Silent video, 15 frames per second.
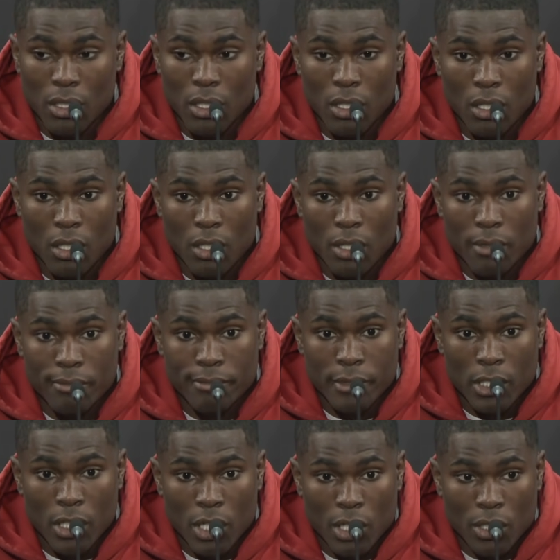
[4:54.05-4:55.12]
I
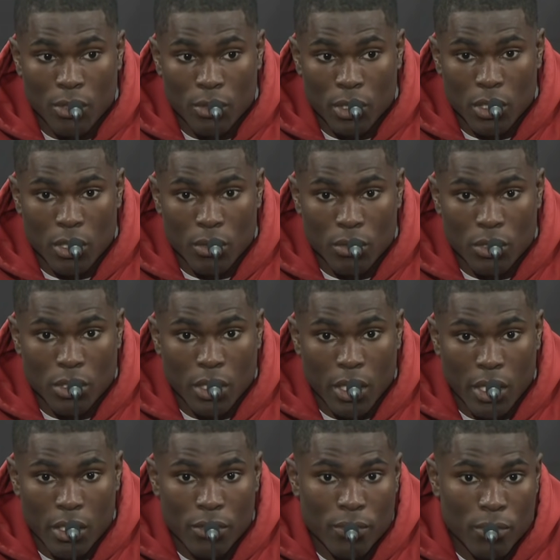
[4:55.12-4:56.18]
know what the coach
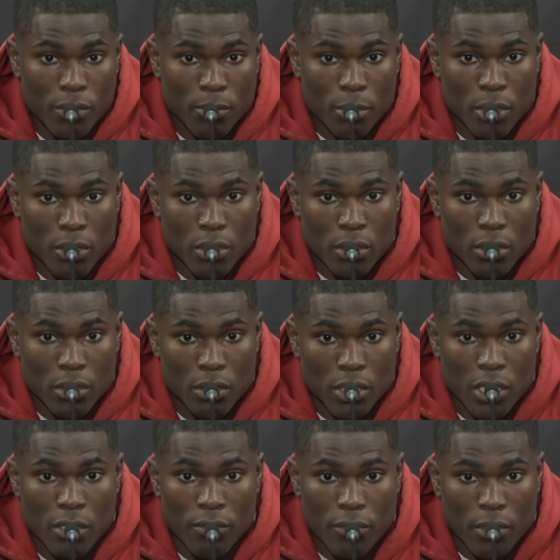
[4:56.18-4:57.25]
asks for me and
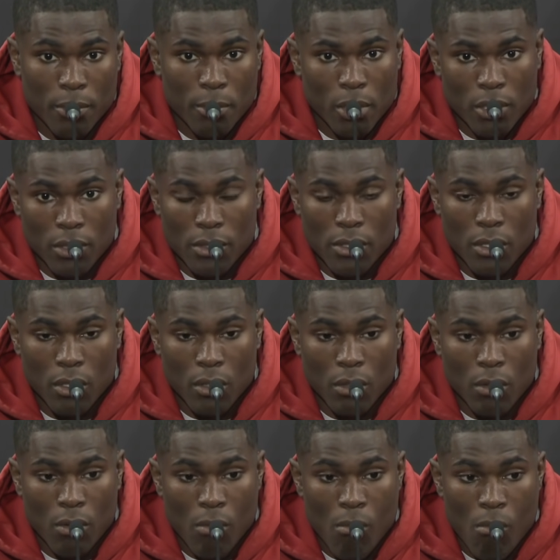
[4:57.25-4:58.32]
need from me.
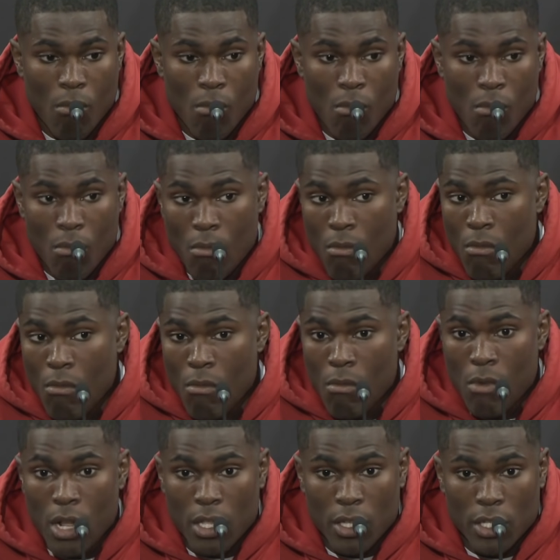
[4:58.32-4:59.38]
So,
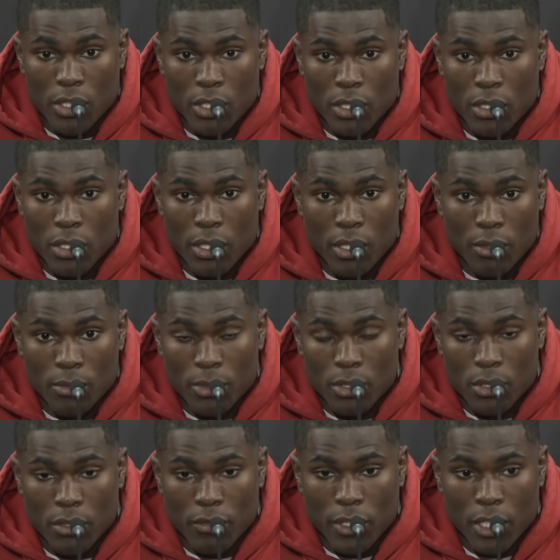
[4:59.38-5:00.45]
And that just helps
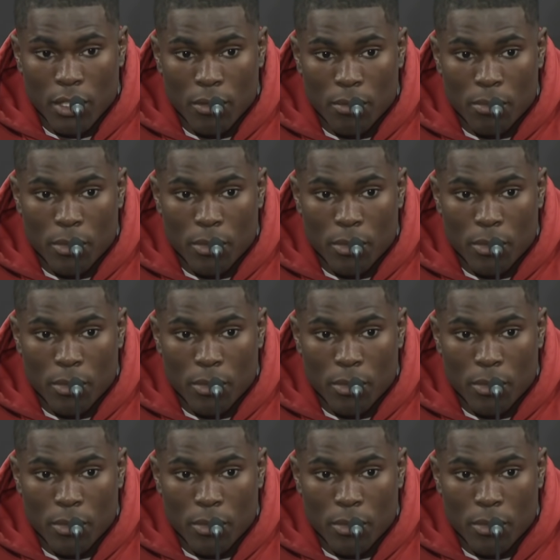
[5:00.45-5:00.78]
develop